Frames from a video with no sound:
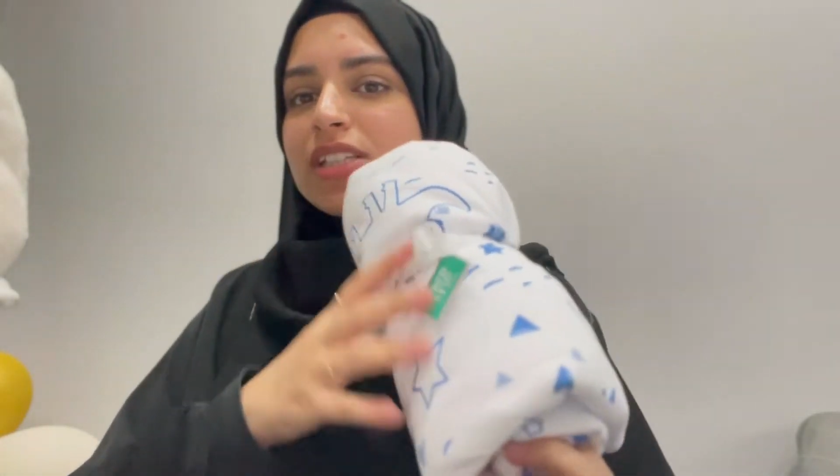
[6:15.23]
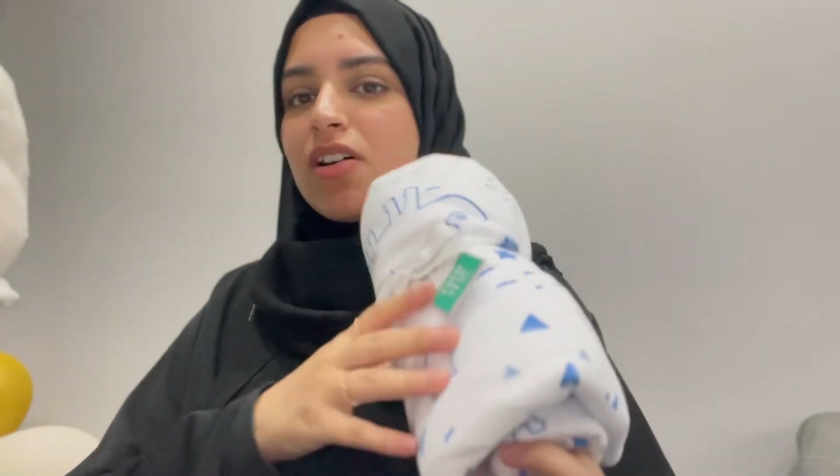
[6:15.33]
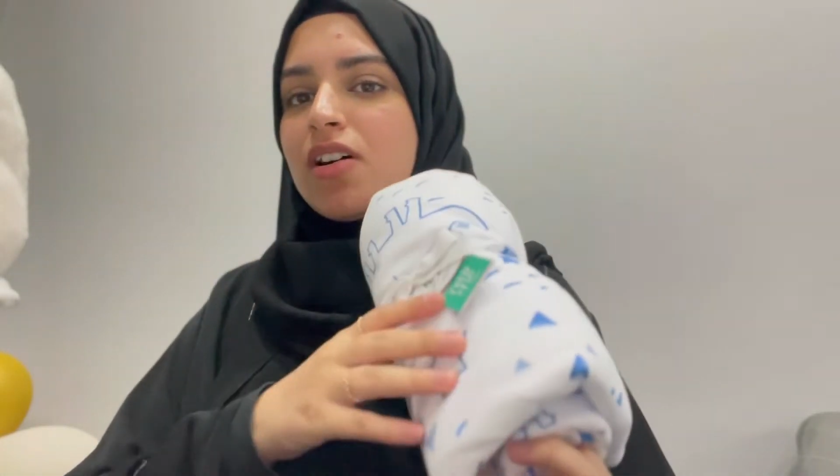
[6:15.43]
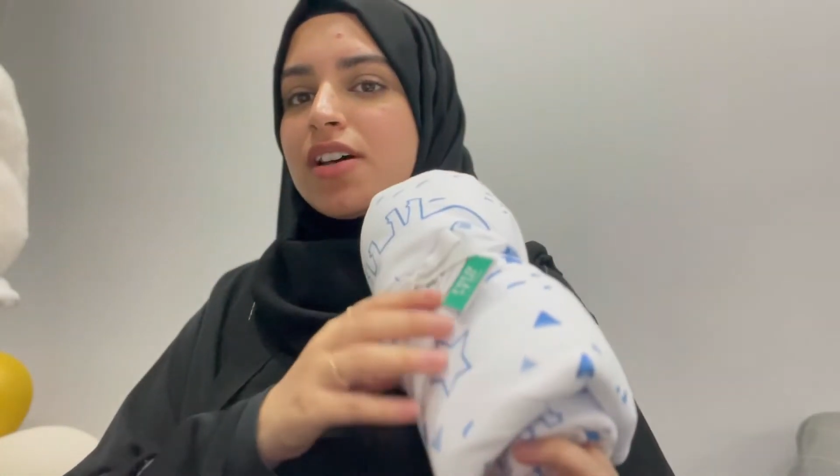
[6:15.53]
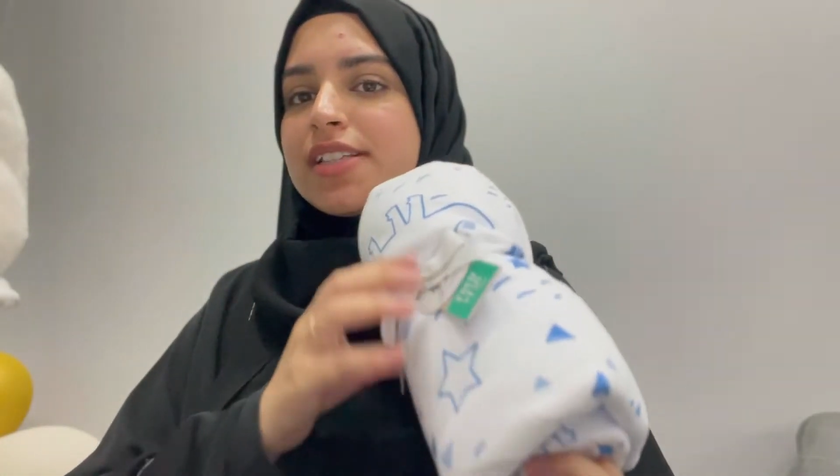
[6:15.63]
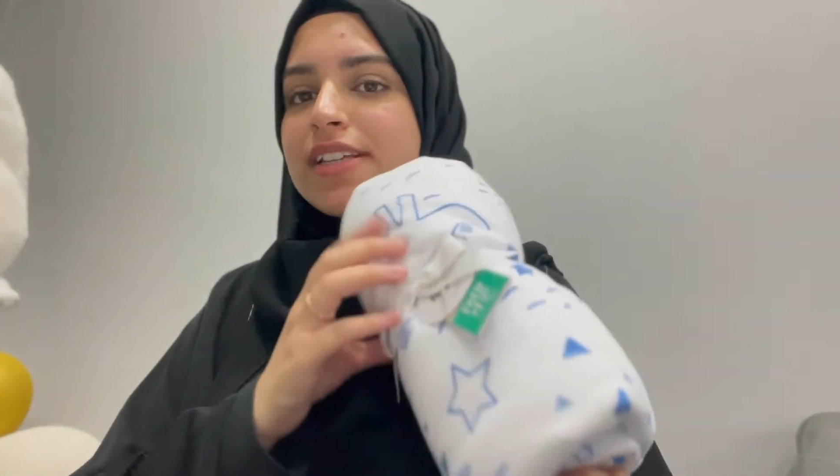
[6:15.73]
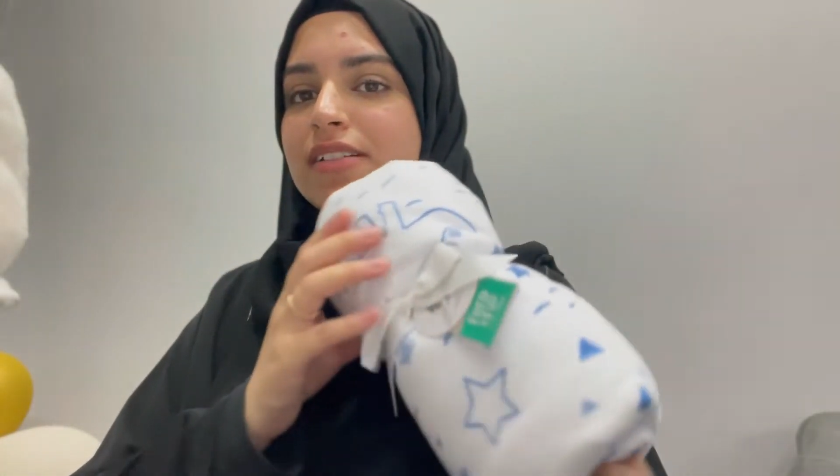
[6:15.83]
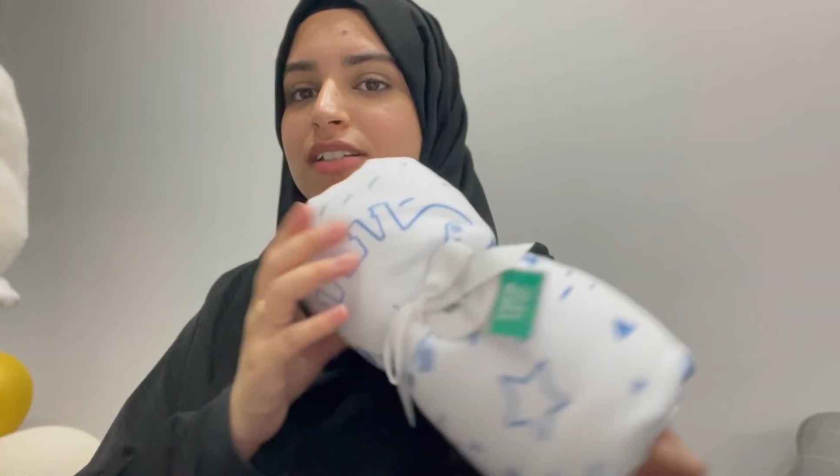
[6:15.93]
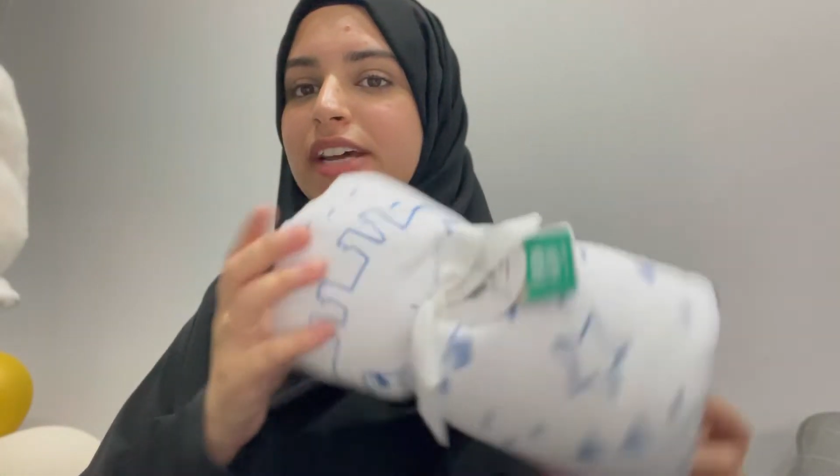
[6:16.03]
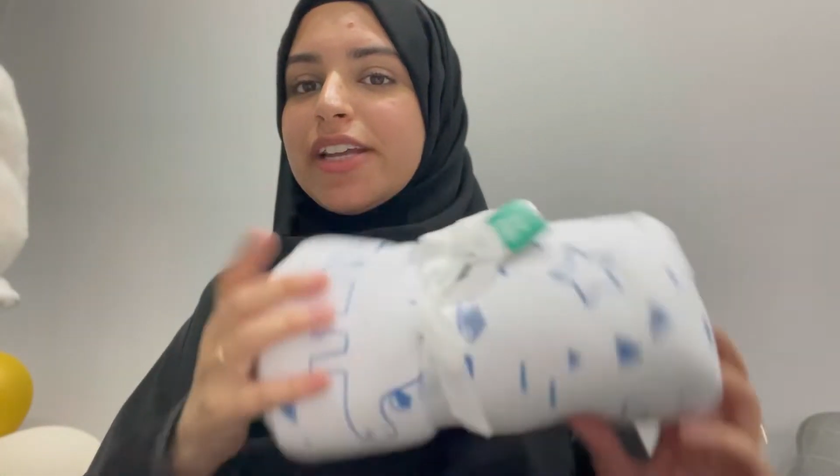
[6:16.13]
stars
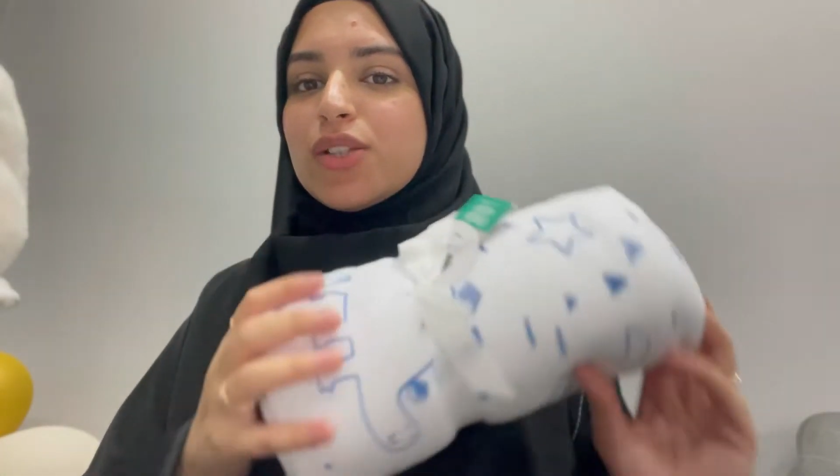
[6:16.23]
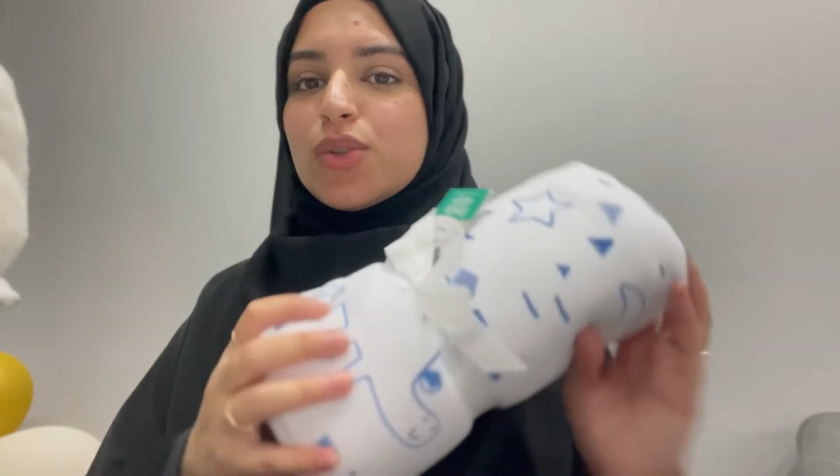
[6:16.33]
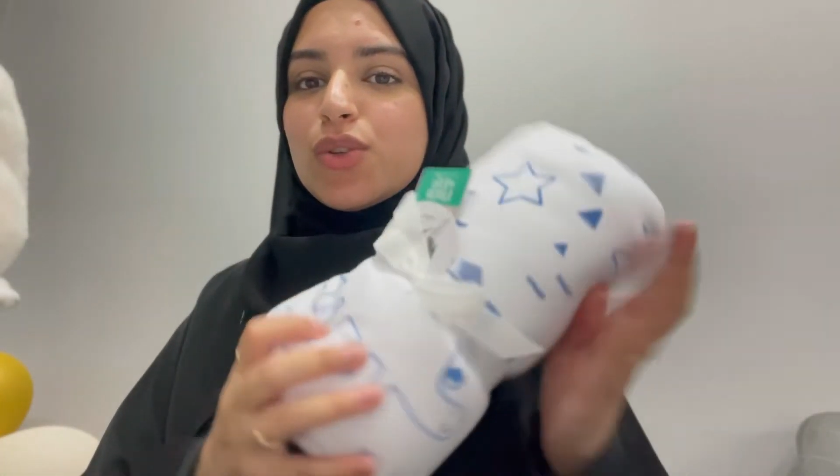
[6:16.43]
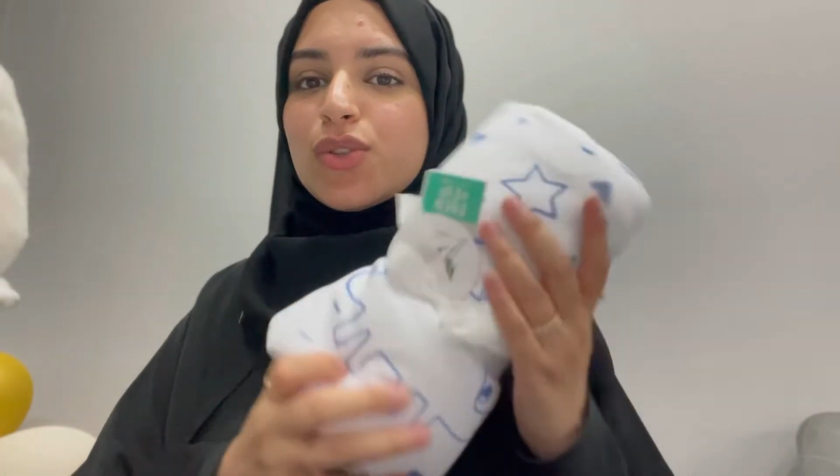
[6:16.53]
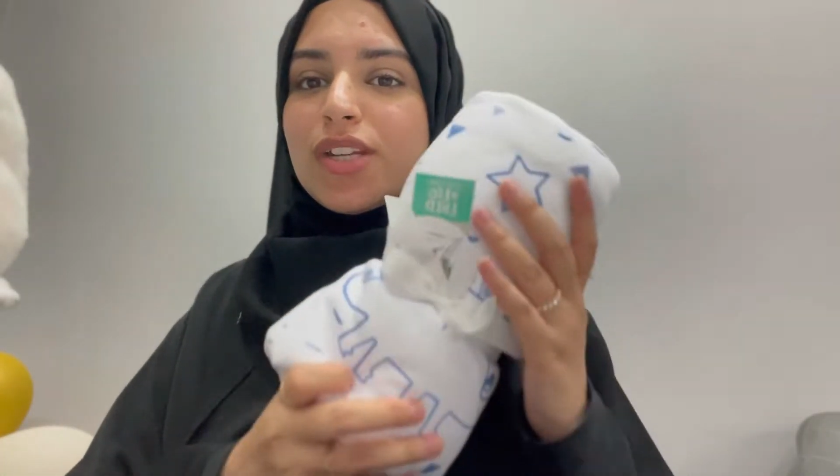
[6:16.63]
and dinosaurs on